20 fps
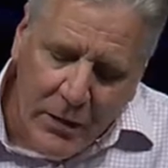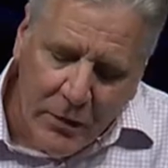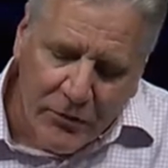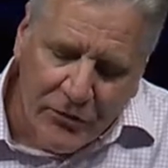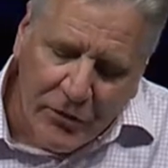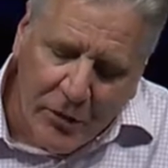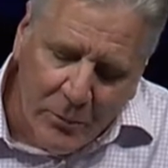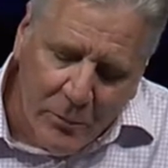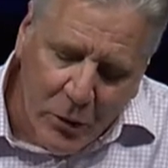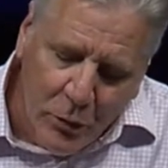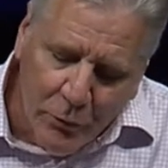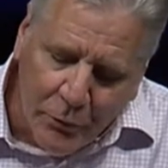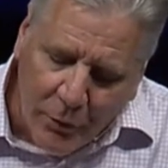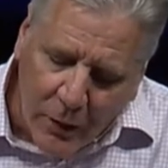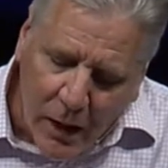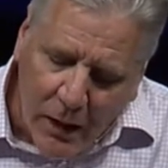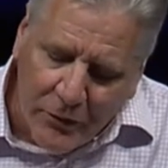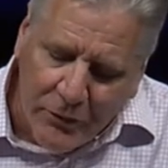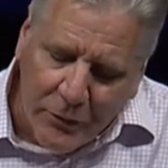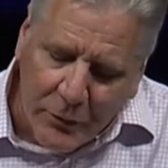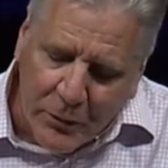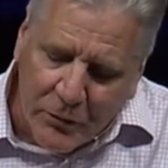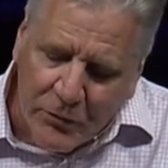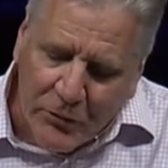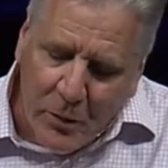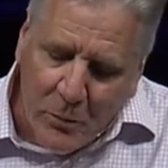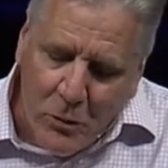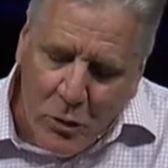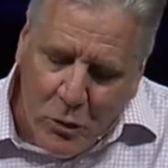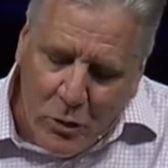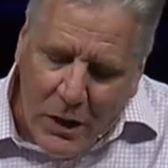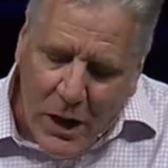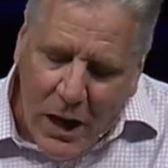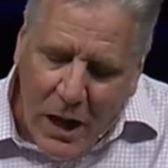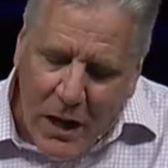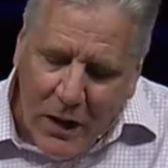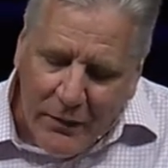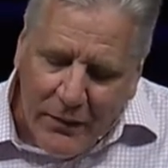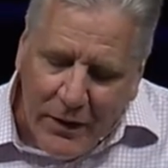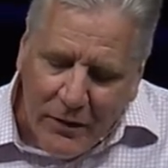they hear some new philosophy or some new
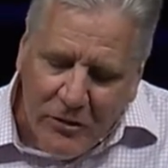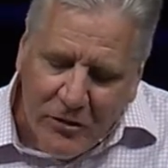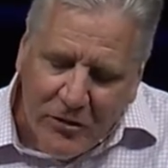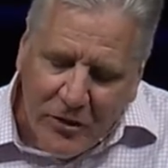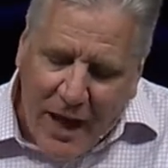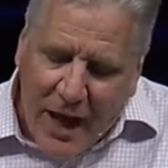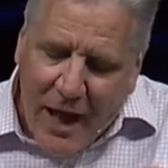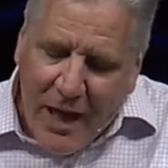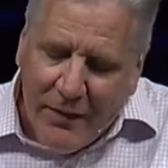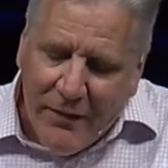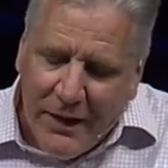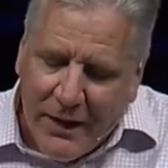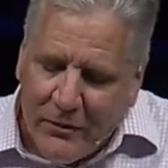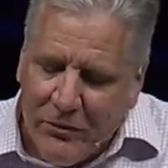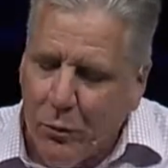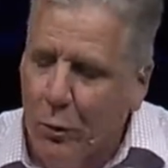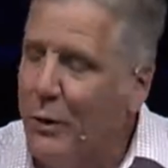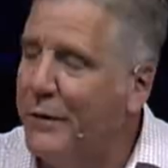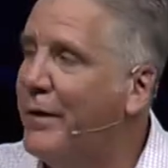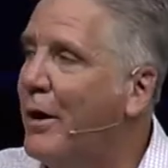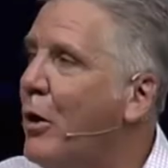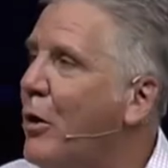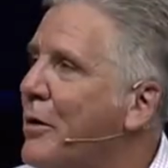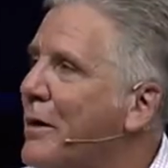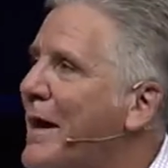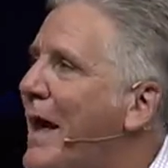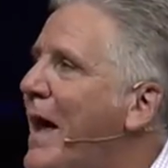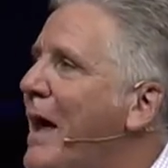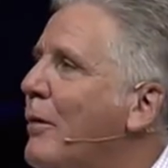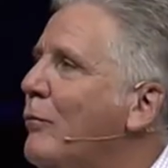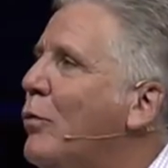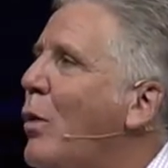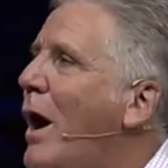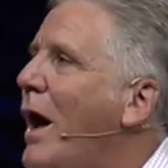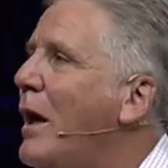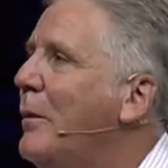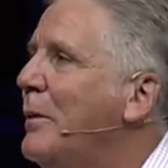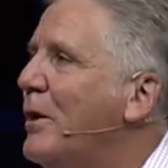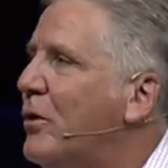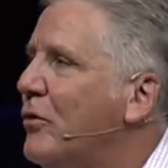god, they just add that to what they already have.
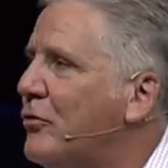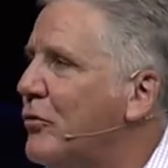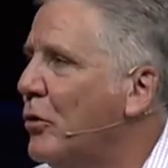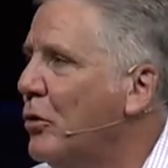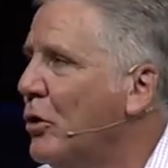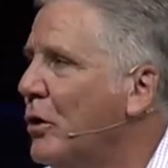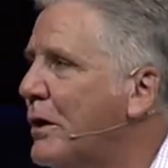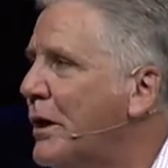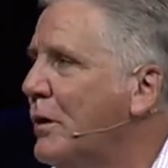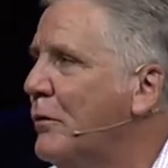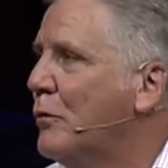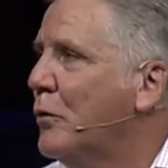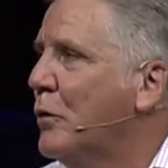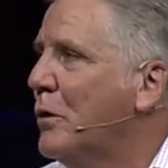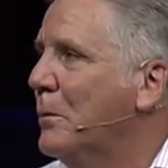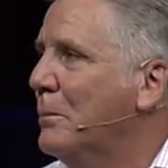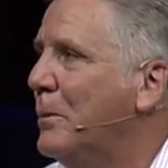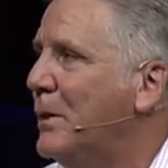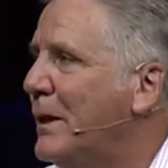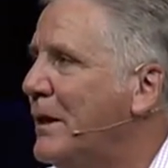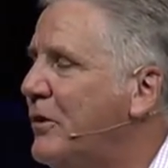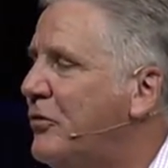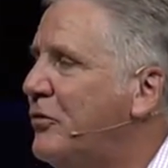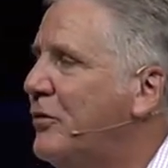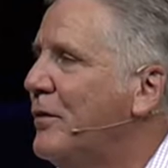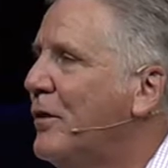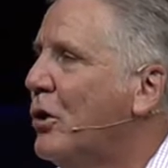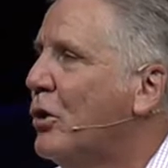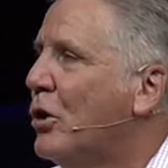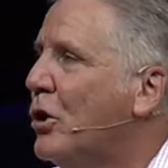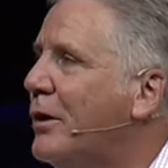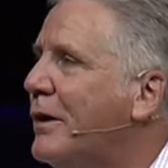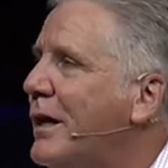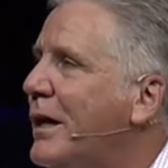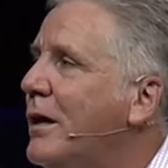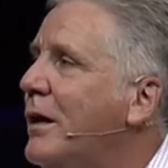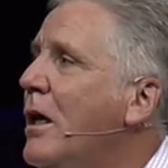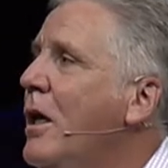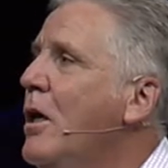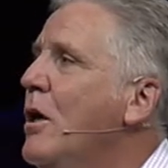Why? Because they're looking for completion. They're
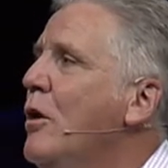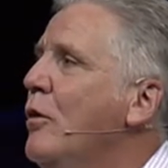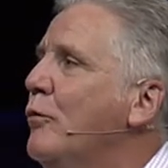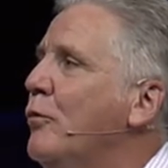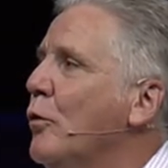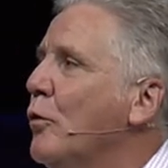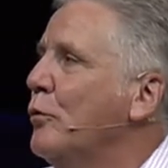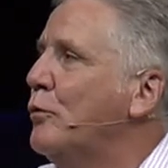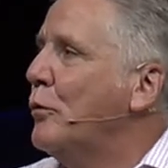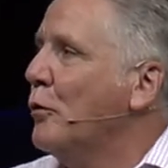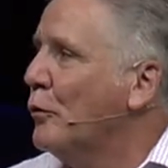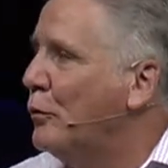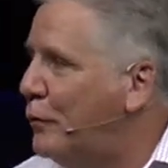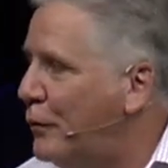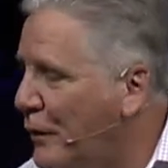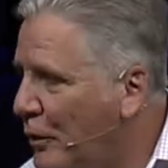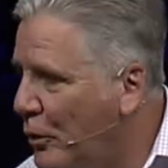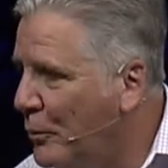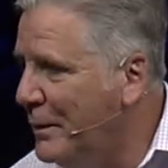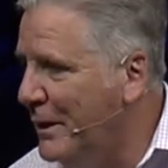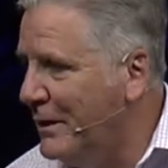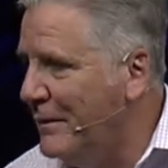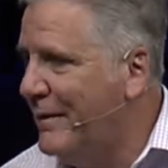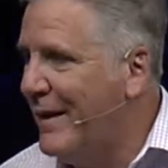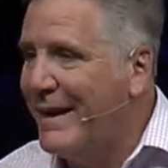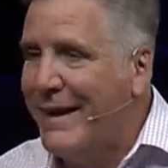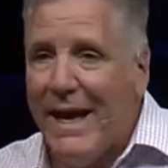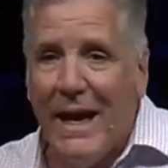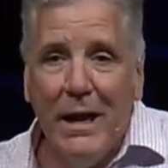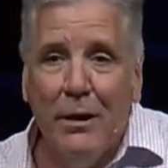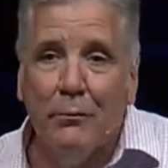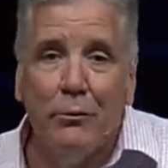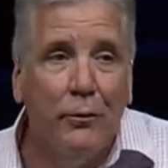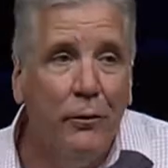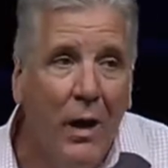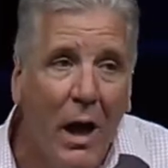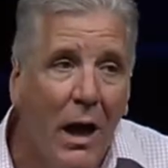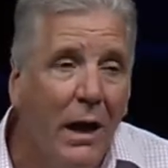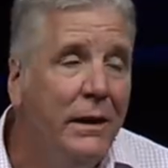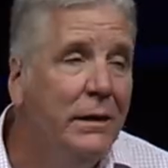looking for fulfillment. They can't
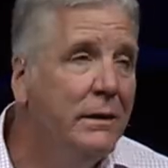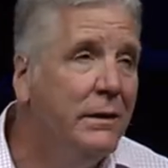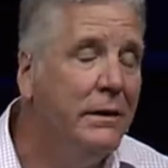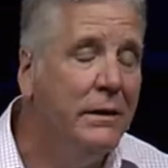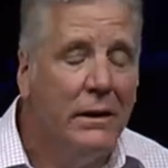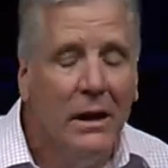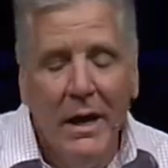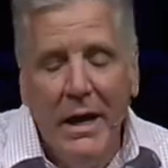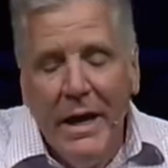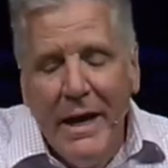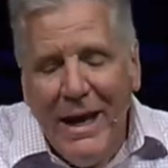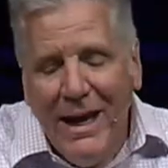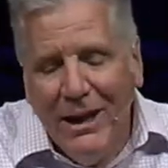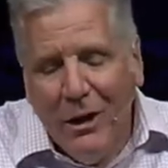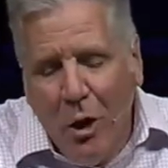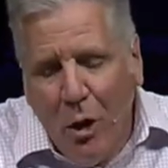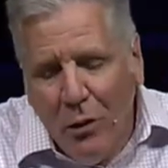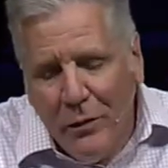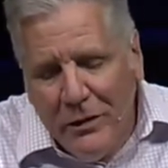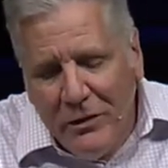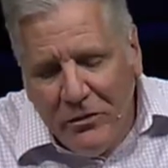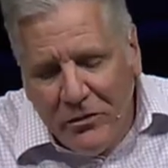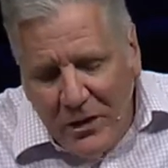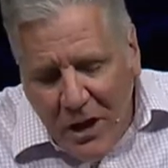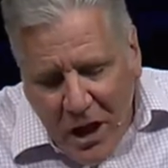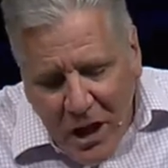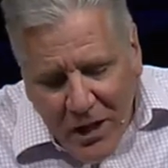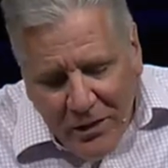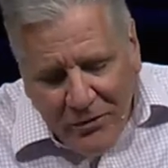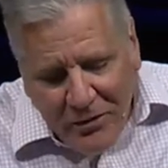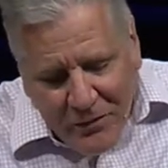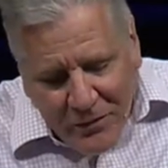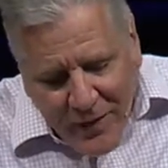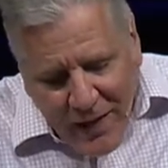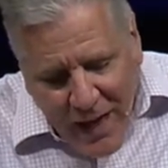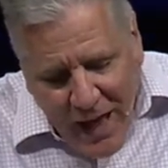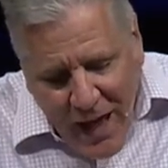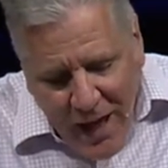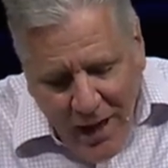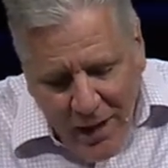find it in all these gods that
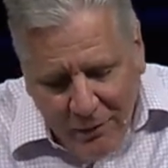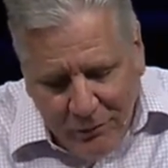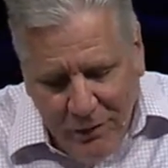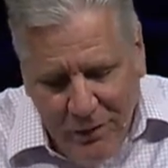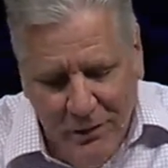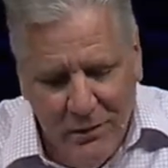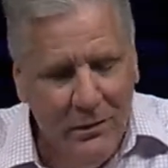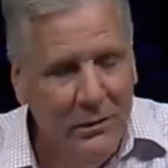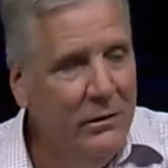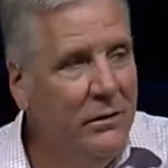they have.